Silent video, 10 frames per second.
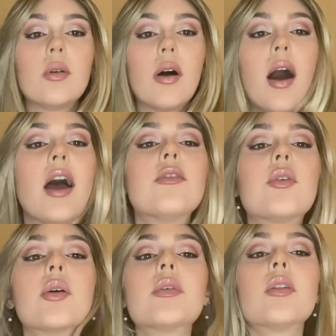what I
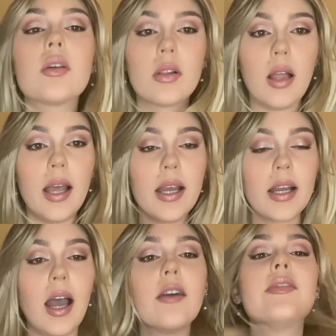thought it would look like.
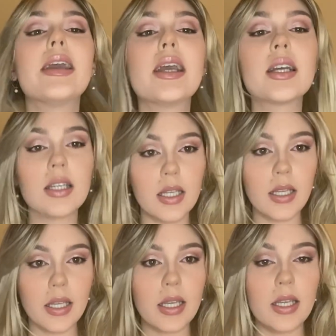I think
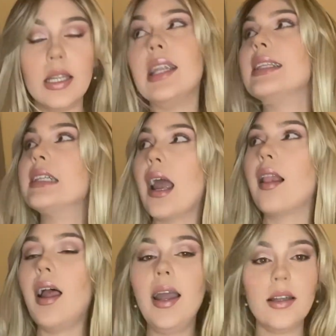in
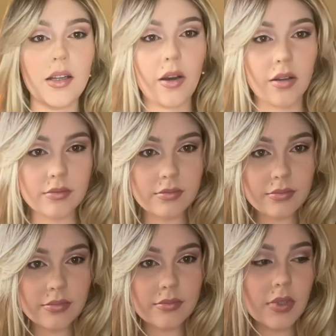daylight, hold on,
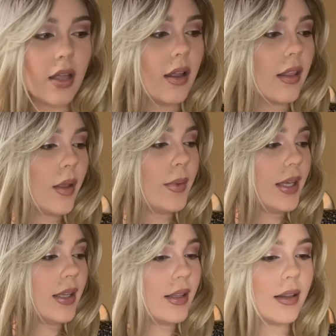let
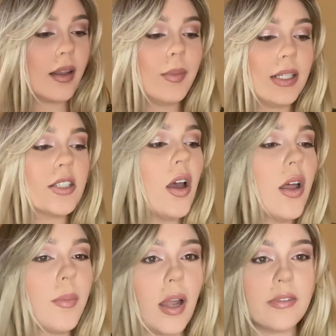me
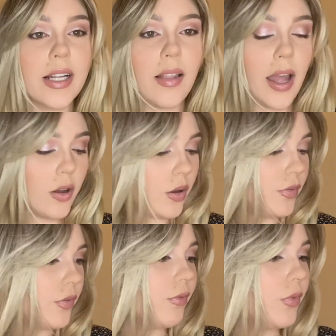turn my ring light
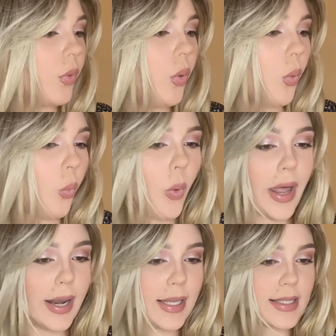off for
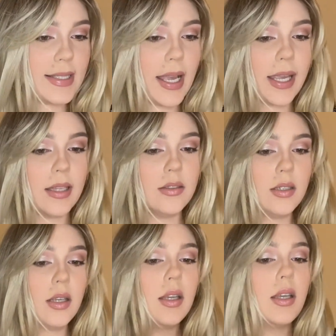1
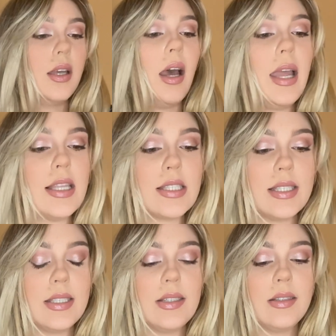second.
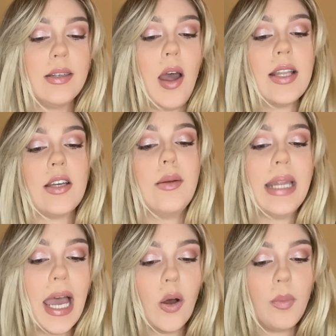It's nighttime
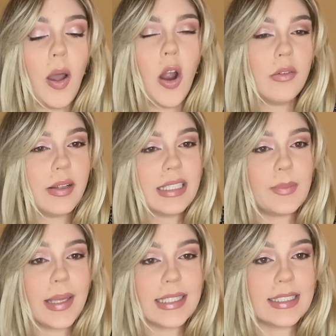now, but hopefully there's a
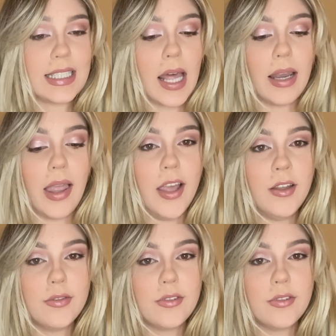bit of sun left.